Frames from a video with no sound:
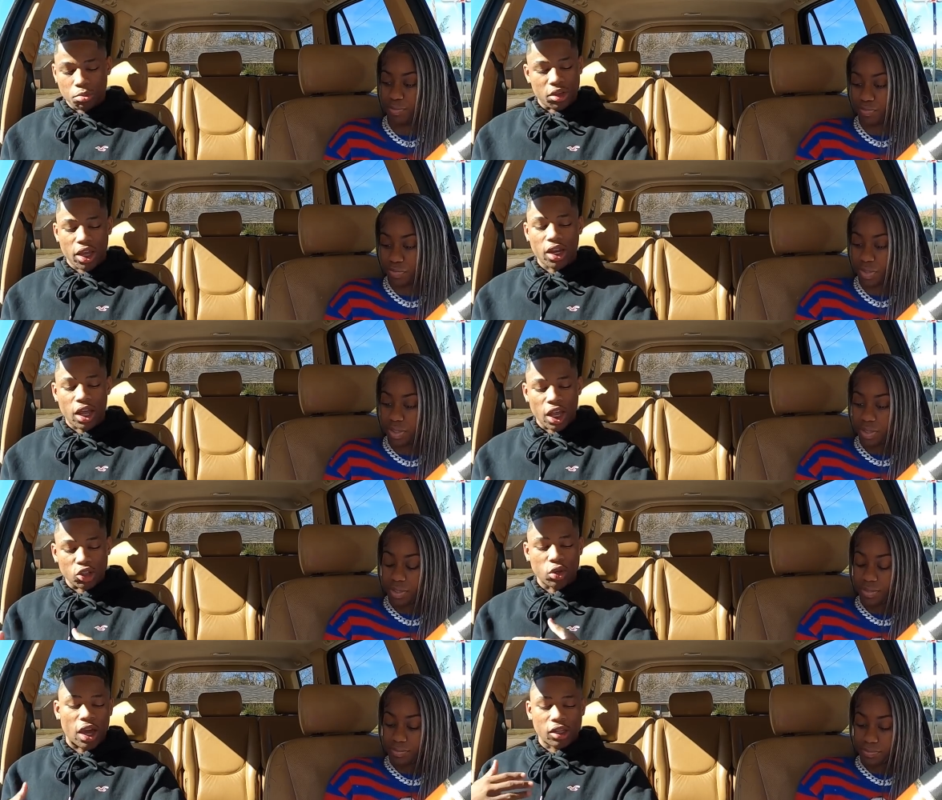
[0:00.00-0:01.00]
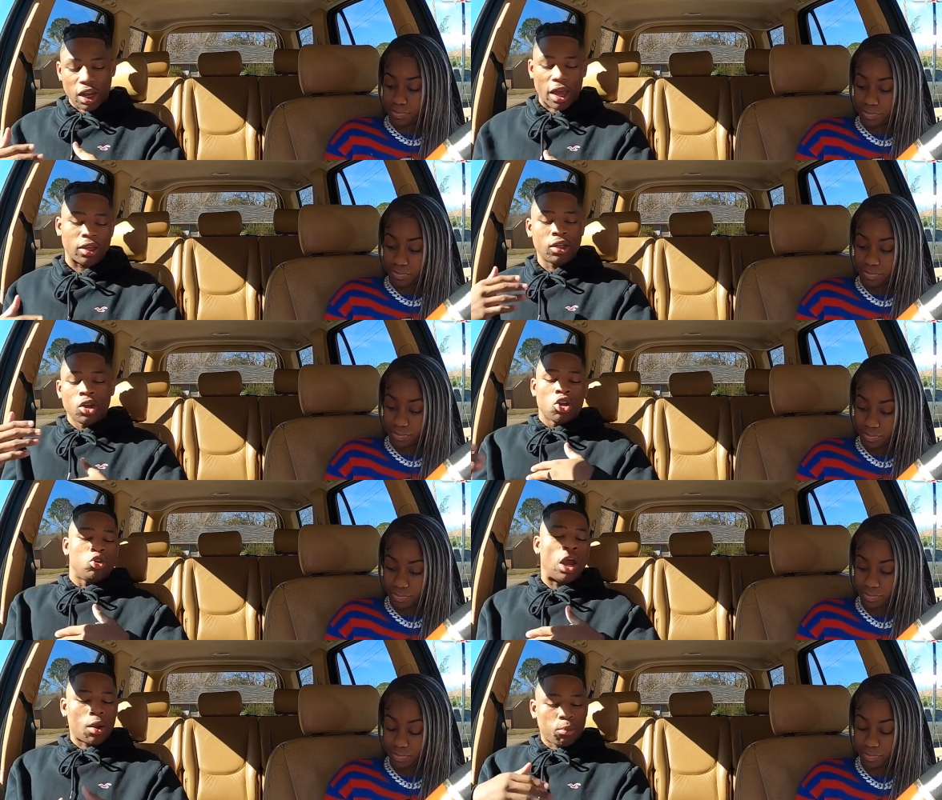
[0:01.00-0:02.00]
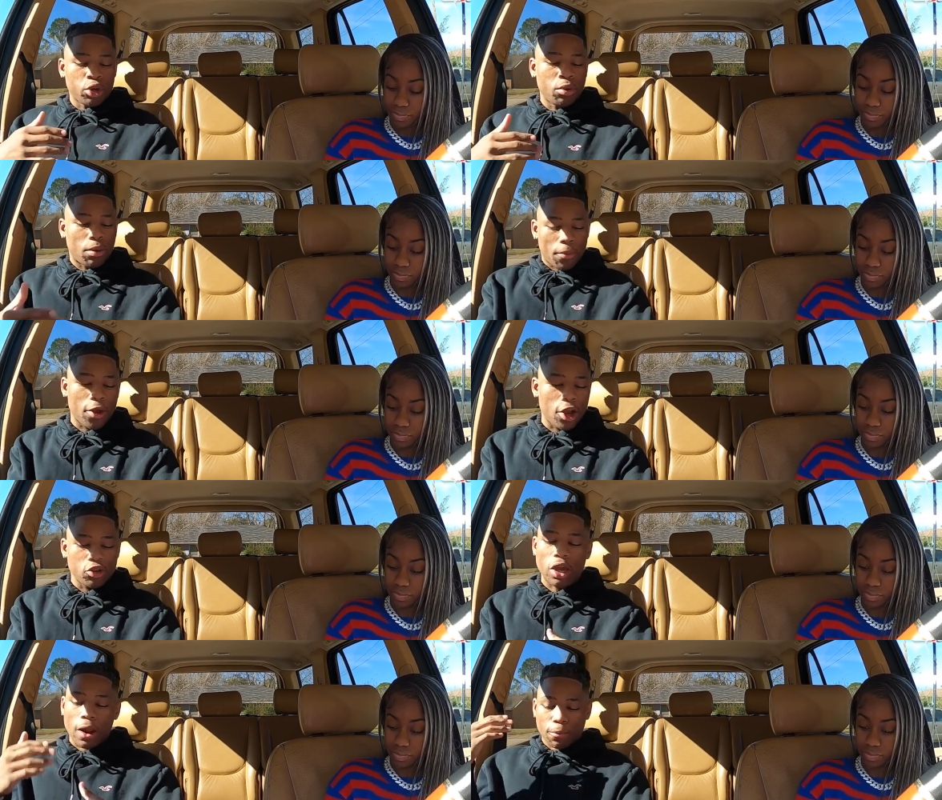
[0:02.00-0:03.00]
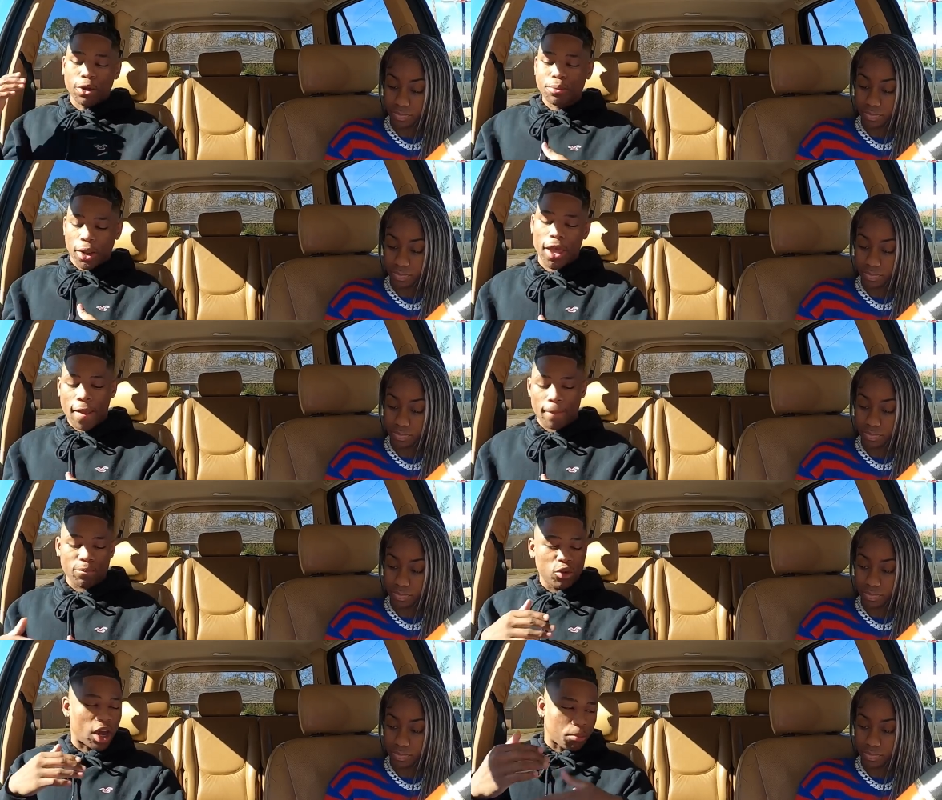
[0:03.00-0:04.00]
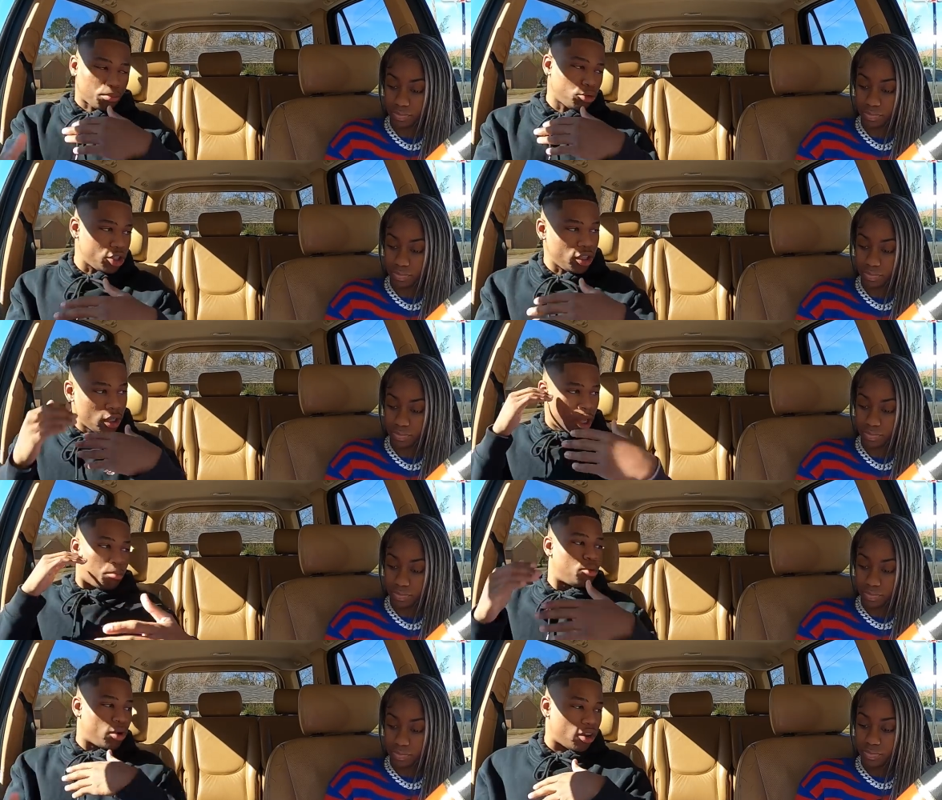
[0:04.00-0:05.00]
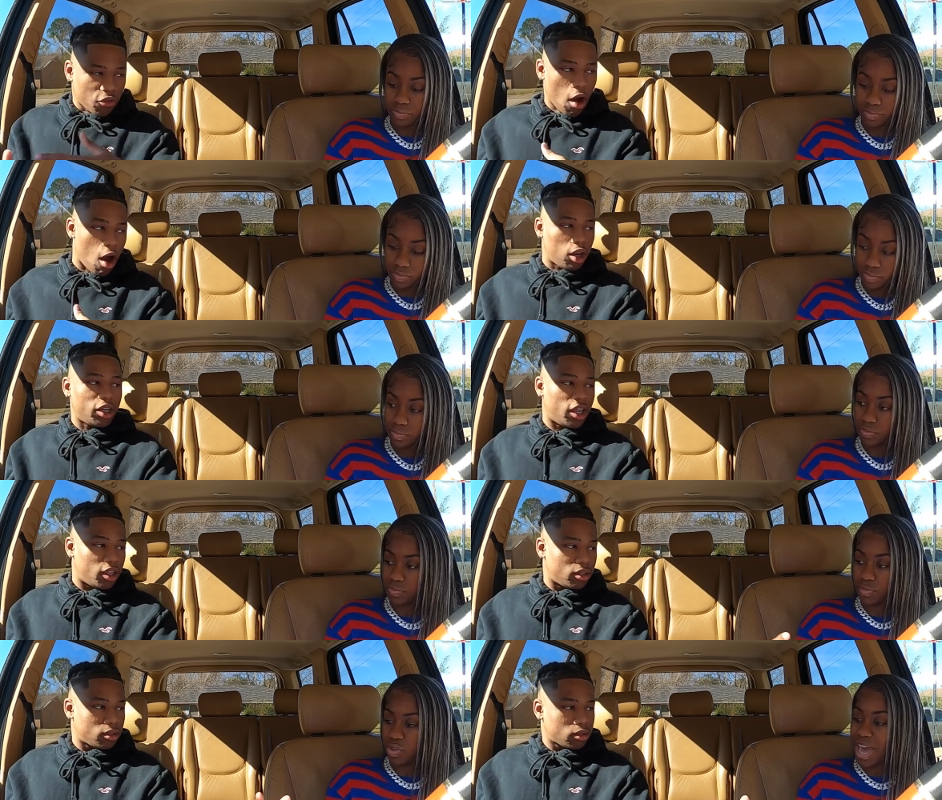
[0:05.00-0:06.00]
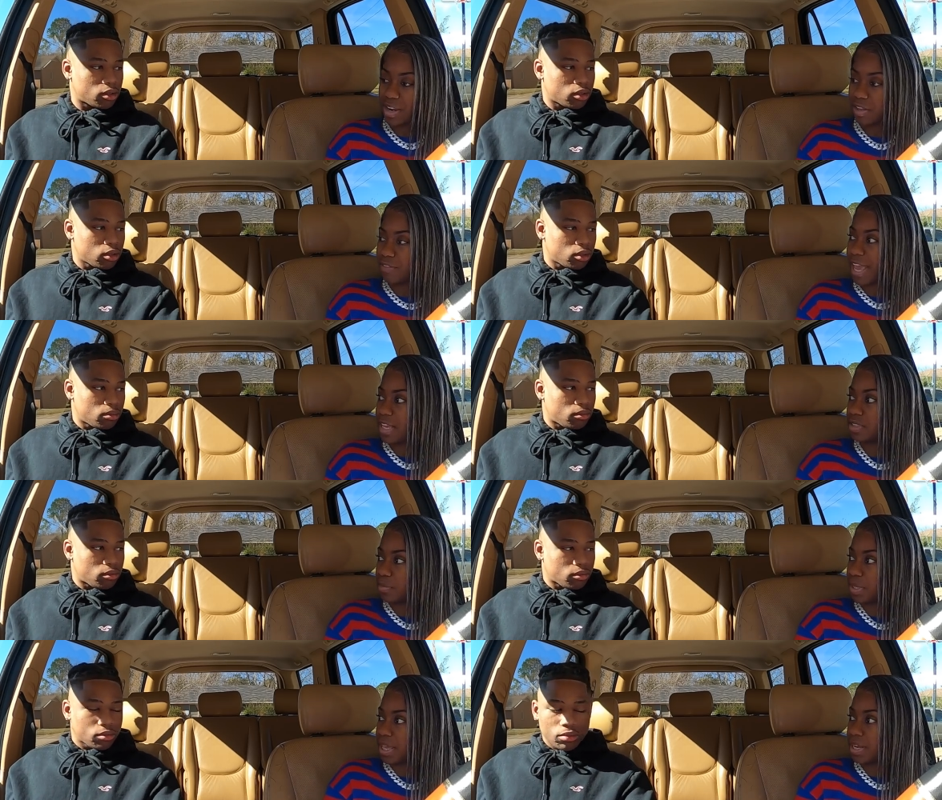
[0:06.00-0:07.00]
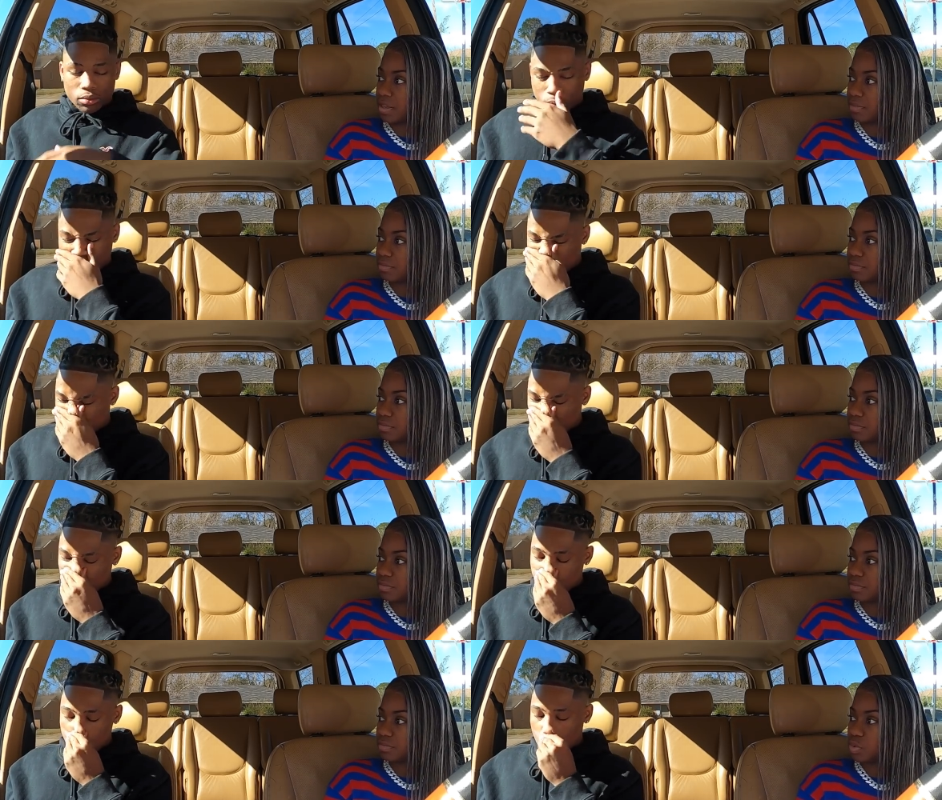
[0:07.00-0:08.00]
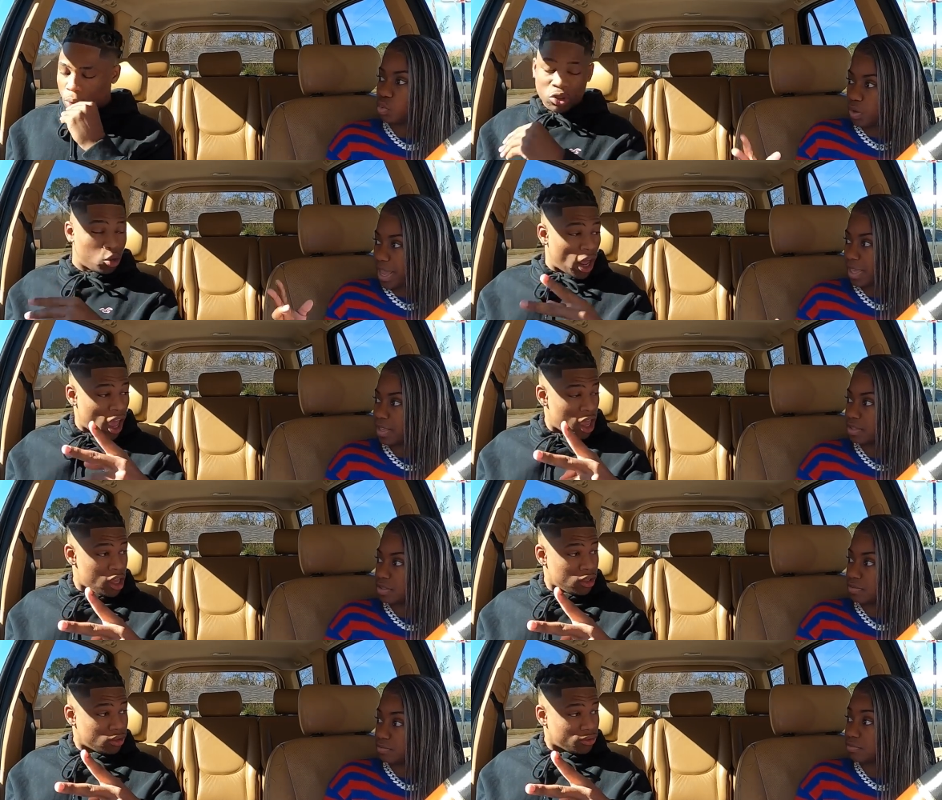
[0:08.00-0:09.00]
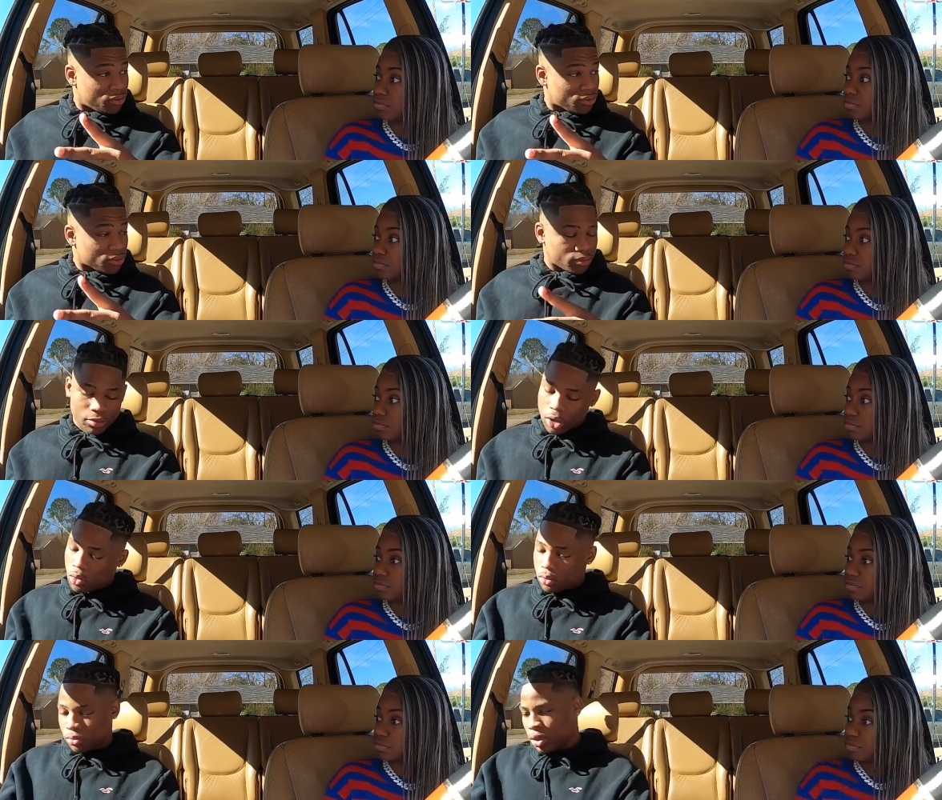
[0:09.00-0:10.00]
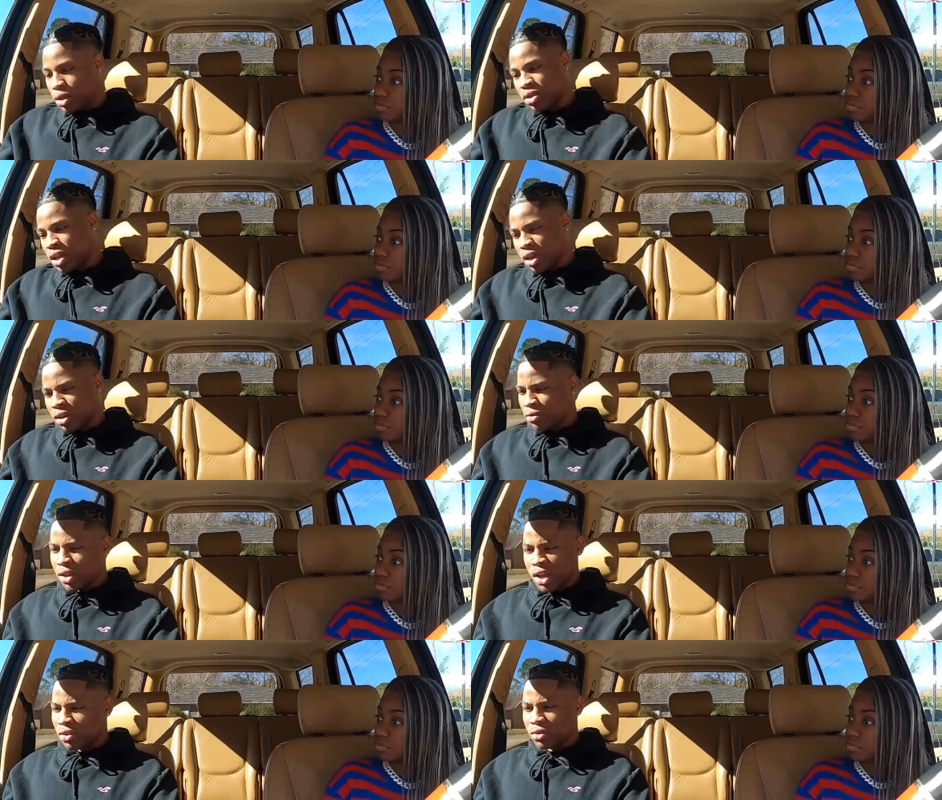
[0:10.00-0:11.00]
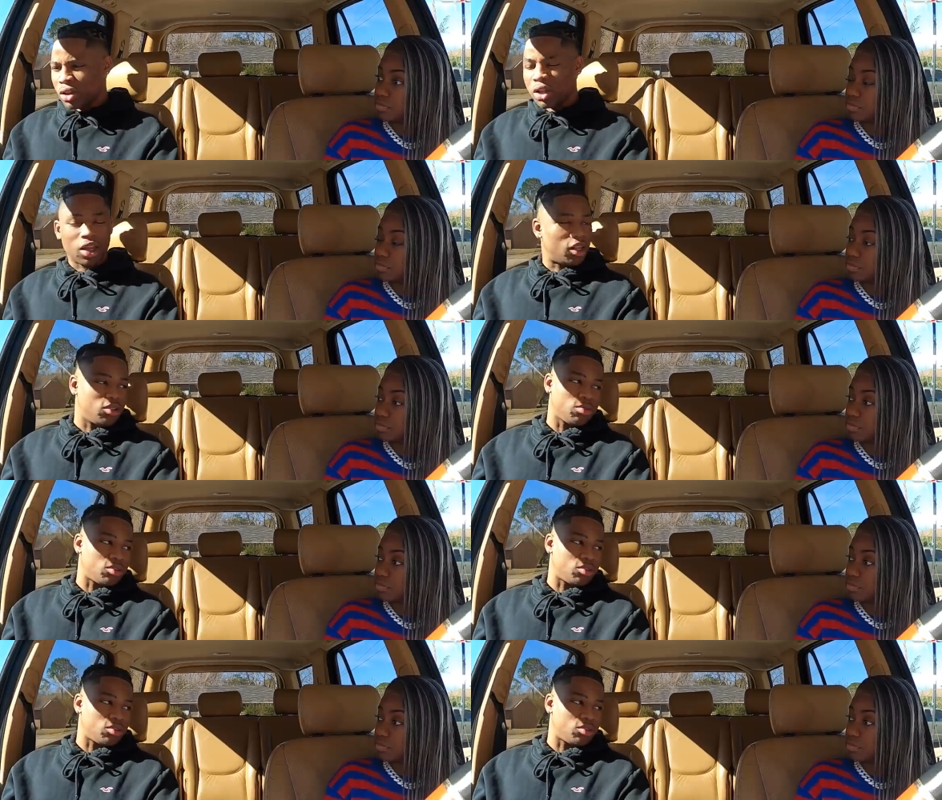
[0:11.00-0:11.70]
Speaker 1: wasn't
Speaker 2: you, planned out. Like you gotta like you gotta pre-prepare. You gotta pre-plan. You gotta pre be ready for all of that.
Speaker 1: You got enough days to plan Two, Two days? Mm-hmm.
Speaker 2: No, it's not enough days to not like that. You're